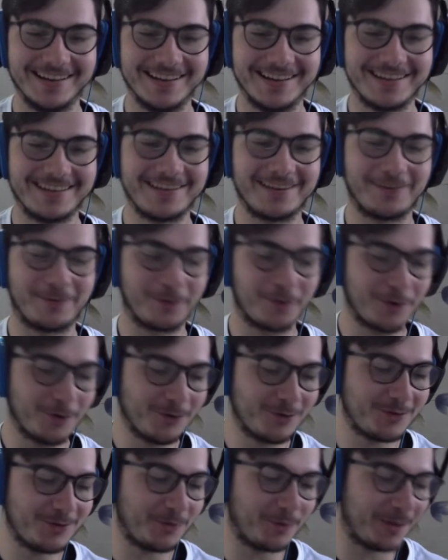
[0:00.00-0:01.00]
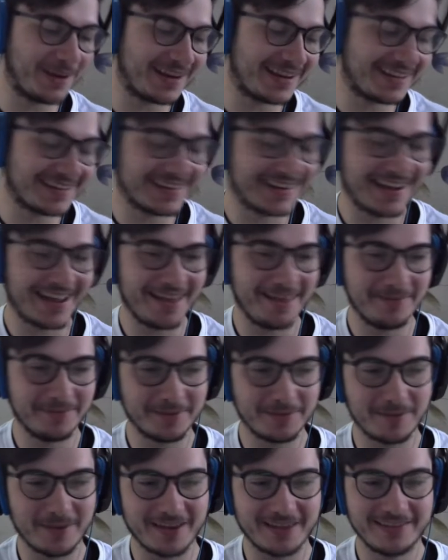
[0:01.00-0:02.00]
Yeah, of course, we claim
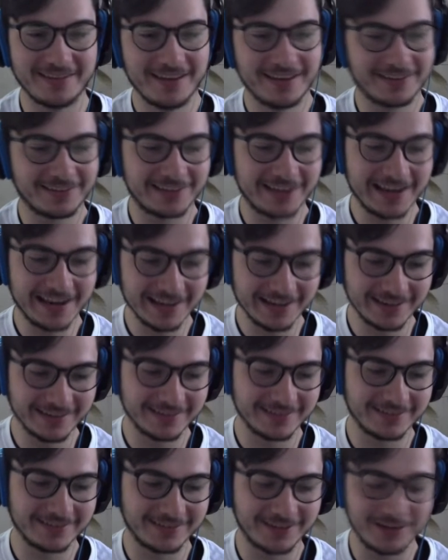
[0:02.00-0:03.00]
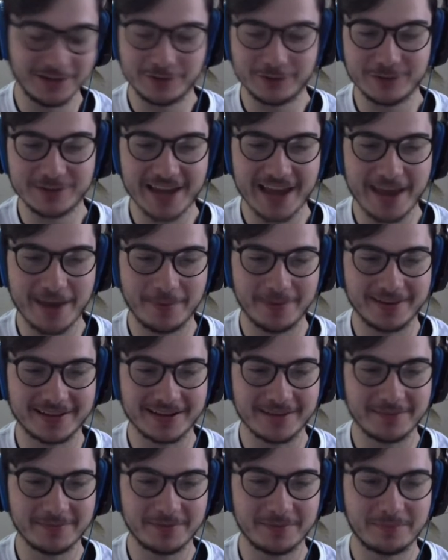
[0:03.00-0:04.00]
the best. Till today, we
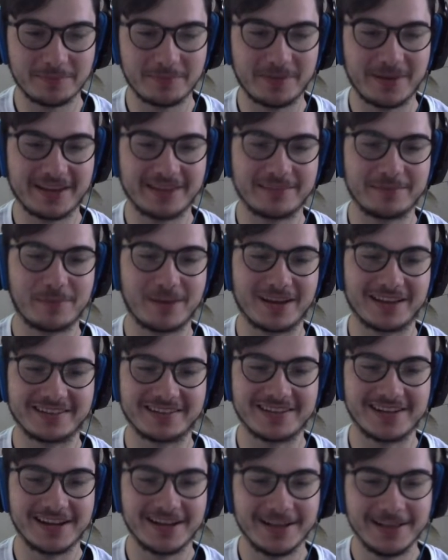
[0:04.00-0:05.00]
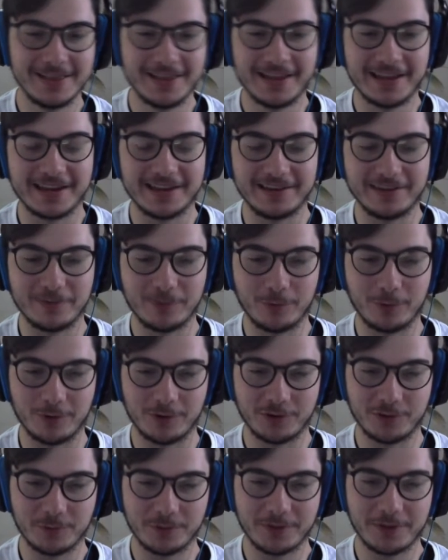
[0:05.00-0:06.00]
claim the best pasta in the
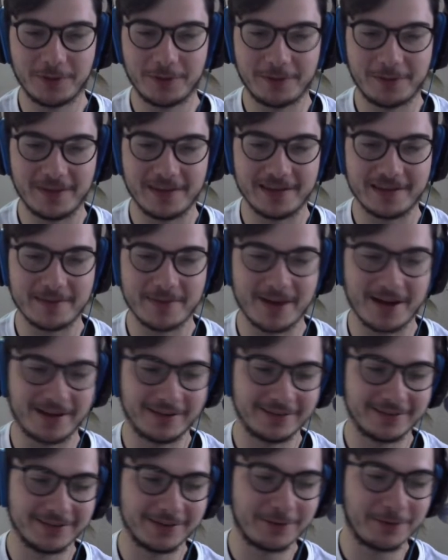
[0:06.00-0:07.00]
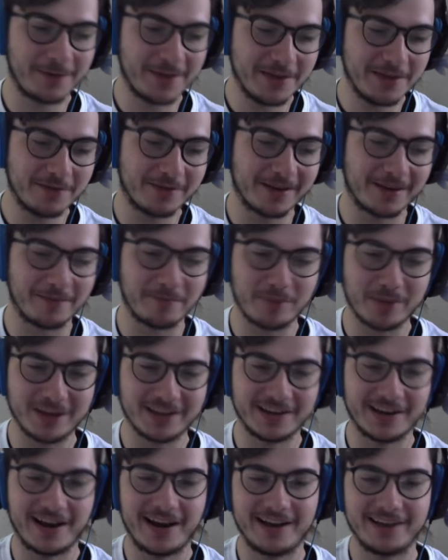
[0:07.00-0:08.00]
world. What do you think about? Do you think you can
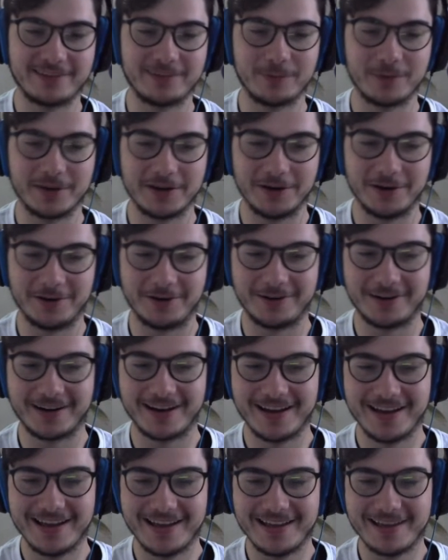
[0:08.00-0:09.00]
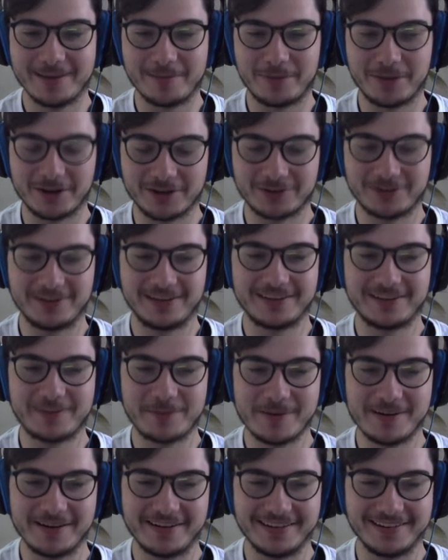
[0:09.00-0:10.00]
beat us with your personal
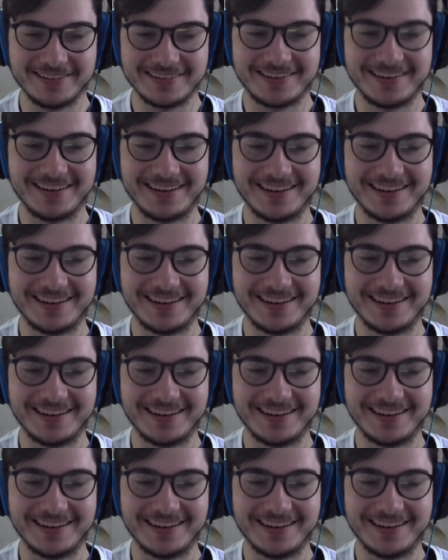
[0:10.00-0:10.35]
experience,